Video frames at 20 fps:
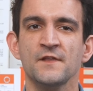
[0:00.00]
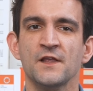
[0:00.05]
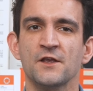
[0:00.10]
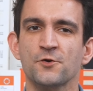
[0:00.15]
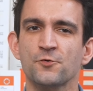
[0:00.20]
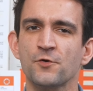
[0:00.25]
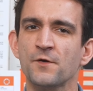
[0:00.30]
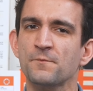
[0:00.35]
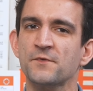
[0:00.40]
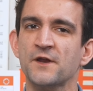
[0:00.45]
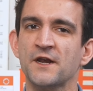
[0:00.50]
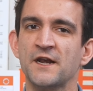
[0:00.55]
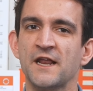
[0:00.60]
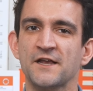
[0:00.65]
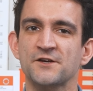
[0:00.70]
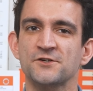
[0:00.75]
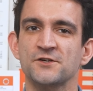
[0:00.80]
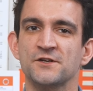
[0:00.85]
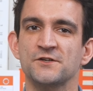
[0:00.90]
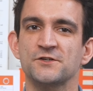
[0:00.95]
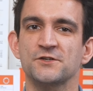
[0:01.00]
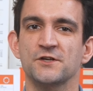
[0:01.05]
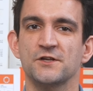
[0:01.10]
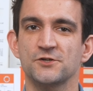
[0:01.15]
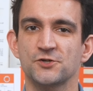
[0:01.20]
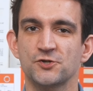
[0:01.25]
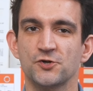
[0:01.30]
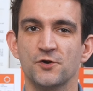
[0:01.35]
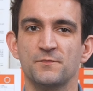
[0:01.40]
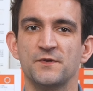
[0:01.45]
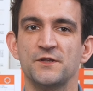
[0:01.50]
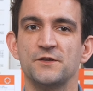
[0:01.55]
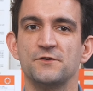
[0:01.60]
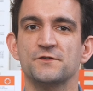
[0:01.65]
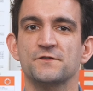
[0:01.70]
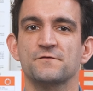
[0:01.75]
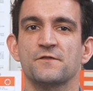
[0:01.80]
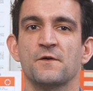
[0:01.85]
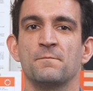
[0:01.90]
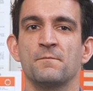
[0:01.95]
Crimp connections should be
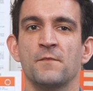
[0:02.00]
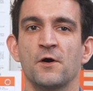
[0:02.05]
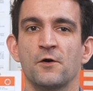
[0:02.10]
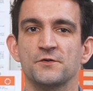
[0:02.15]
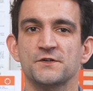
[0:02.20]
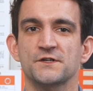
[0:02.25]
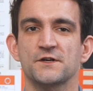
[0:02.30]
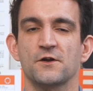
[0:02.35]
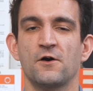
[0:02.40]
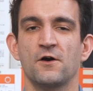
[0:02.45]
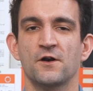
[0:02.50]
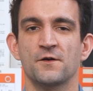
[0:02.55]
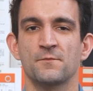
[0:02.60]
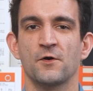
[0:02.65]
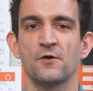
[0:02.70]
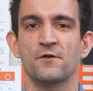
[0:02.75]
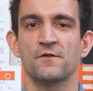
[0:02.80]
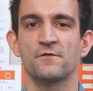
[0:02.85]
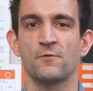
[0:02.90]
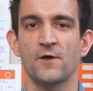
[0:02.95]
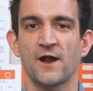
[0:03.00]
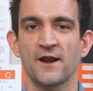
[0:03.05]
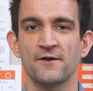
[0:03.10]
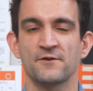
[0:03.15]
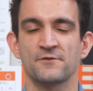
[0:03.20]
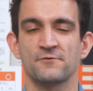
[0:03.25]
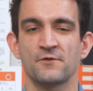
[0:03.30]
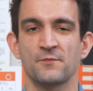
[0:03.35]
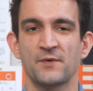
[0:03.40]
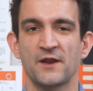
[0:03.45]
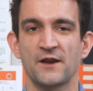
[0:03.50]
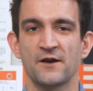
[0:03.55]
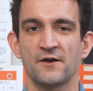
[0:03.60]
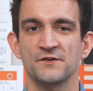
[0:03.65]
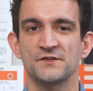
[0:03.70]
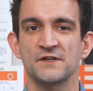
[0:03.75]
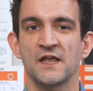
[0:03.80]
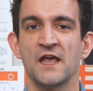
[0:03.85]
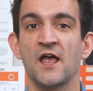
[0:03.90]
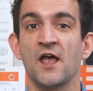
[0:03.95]
used for most automotive wiring
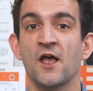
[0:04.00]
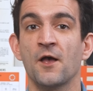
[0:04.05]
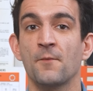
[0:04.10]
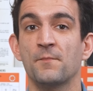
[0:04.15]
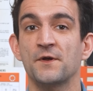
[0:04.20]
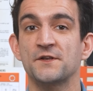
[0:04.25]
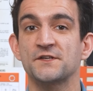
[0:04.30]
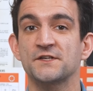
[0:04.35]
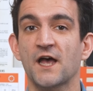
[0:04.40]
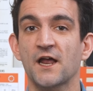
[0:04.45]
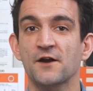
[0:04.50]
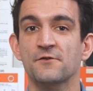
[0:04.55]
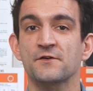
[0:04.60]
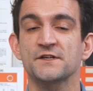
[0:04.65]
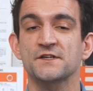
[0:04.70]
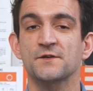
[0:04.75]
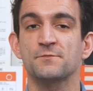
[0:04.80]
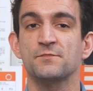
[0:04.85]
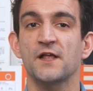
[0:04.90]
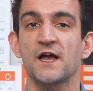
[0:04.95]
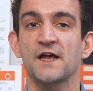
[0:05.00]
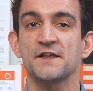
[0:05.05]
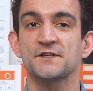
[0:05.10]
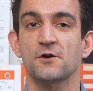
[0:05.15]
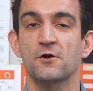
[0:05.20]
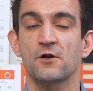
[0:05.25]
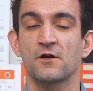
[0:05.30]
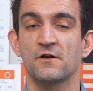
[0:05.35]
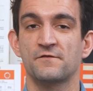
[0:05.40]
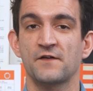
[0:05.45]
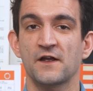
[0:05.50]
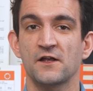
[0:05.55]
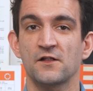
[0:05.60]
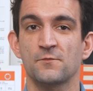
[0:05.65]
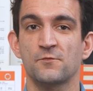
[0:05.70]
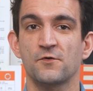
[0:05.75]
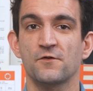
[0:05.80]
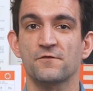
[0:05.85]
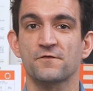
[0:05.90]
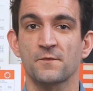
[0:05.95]
repairs, but soldering supplies are
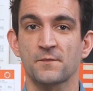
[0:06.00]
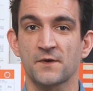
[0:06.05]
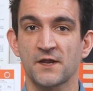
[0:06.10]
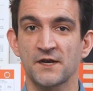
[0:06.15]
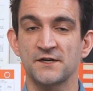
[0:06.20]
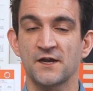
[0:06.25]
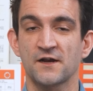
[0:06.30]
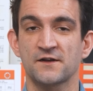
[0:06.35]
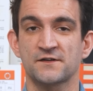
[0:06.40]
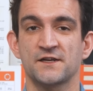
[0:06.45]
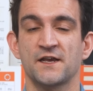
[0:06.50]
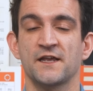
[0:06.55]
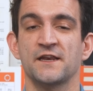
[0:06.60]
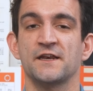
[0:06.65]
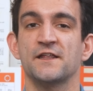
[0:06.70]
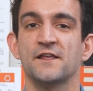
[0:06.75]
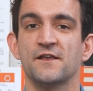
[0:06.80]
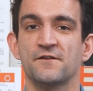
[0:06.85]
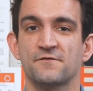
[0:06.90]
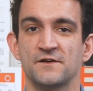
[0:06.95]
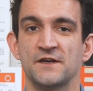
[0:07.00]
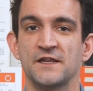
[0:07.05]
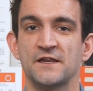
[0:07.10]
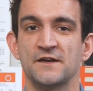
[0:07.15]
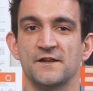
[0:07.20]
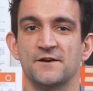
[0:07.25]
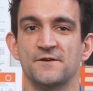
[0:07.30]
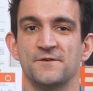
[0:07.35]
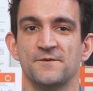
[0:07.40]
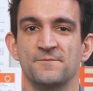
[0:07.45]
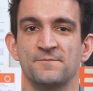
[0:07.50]
available from Conduct-Tite if needed.